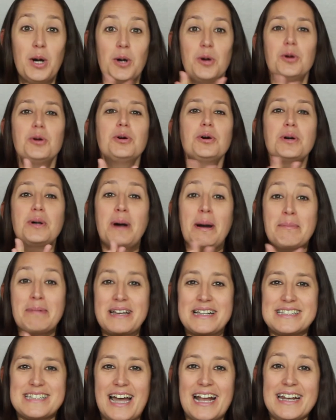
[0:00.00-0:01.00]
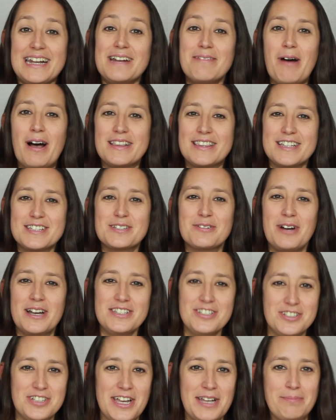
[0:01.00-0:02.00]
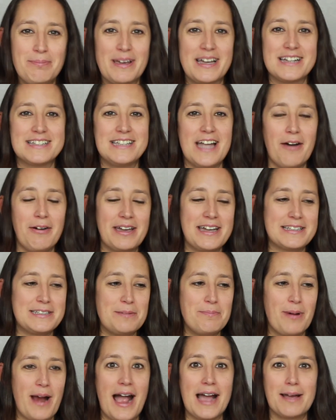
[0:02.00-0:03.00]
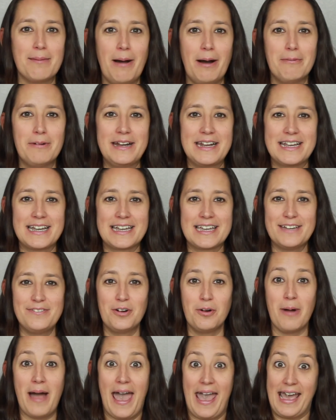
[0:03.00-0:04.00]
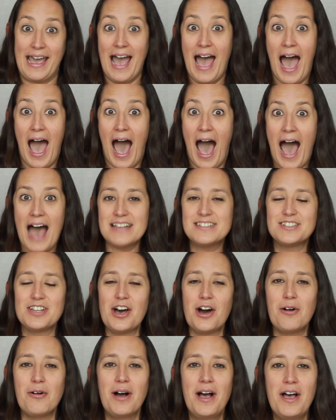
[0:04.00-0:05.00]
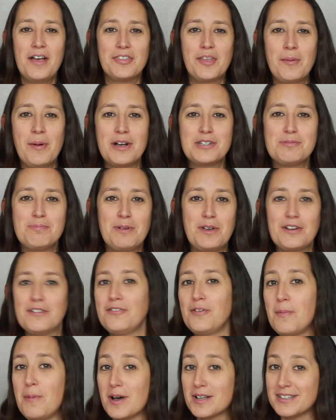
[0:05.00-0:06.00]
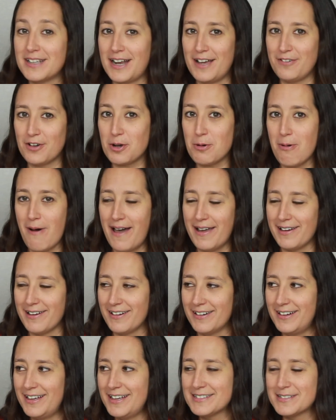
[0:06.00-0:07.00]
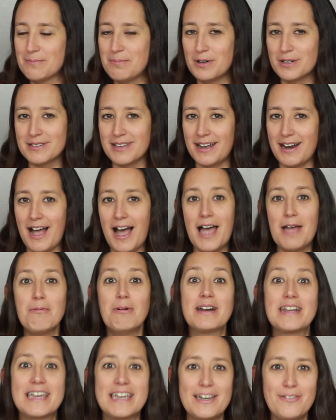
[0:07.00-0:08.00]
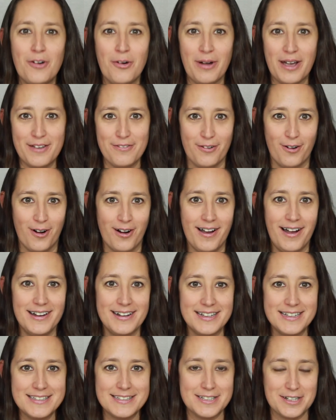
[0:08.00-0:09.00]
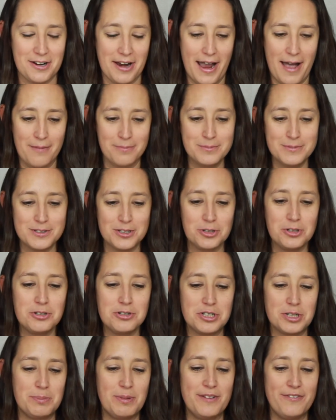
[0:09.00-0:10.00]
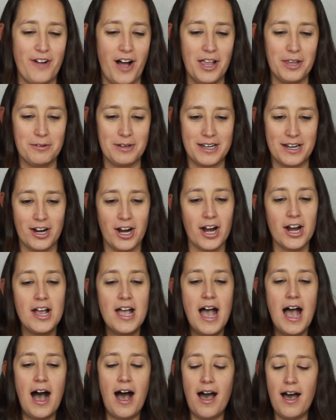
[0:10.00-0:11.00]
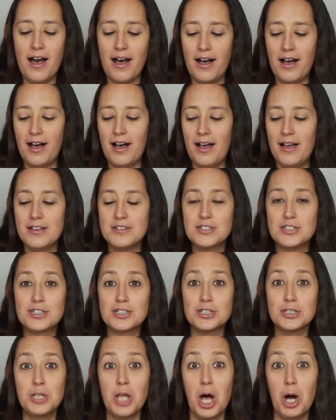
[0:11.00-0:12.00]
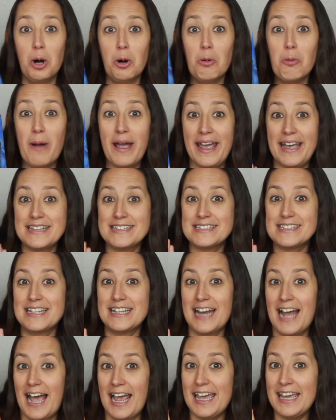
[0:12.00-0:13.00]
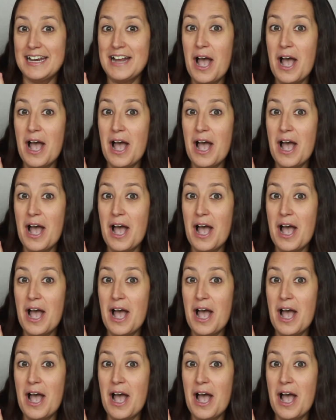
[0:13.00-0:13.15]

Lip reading: Oh, I'm excited about this question because now I get to brag about winning a giveaway. So the most beautiful book that I've acquired is a book that I won a giveaway for on Instagram, so you should be following her. Slow Wanes the Night